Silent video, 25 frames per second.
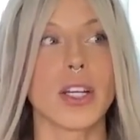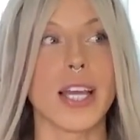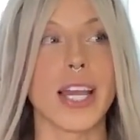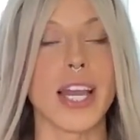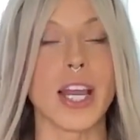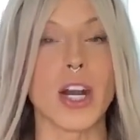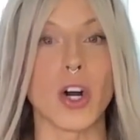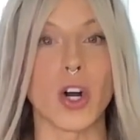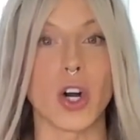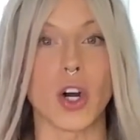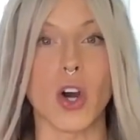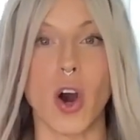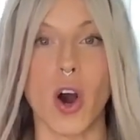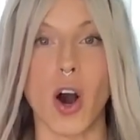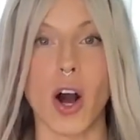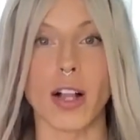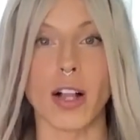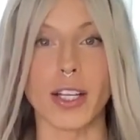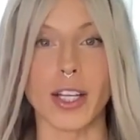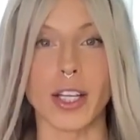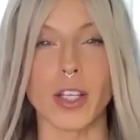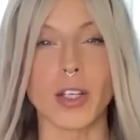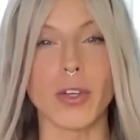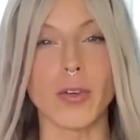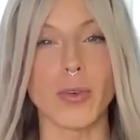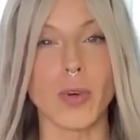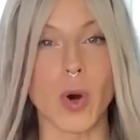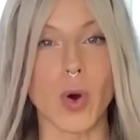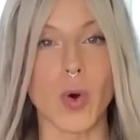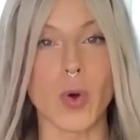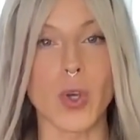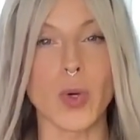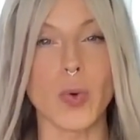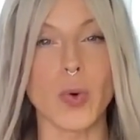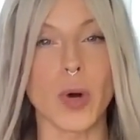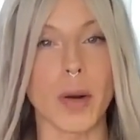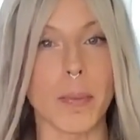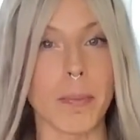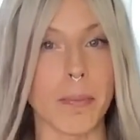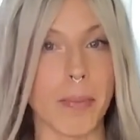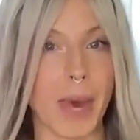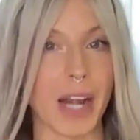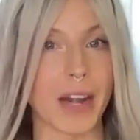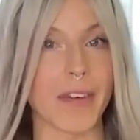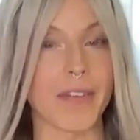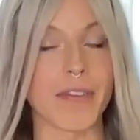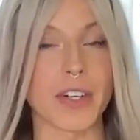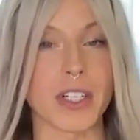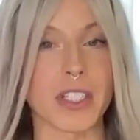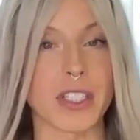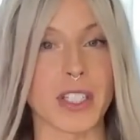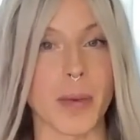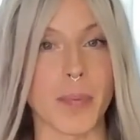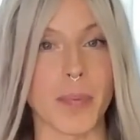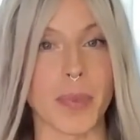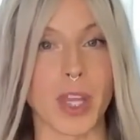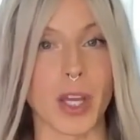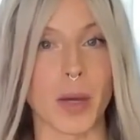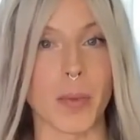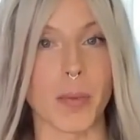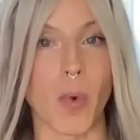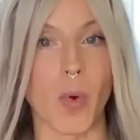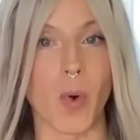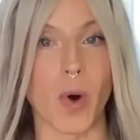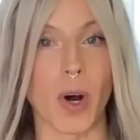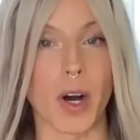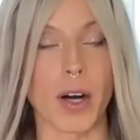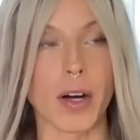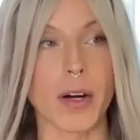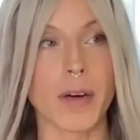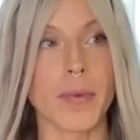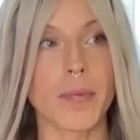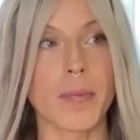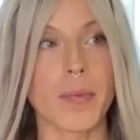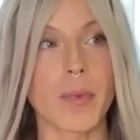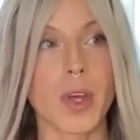inner calling. You know you are meant for something more.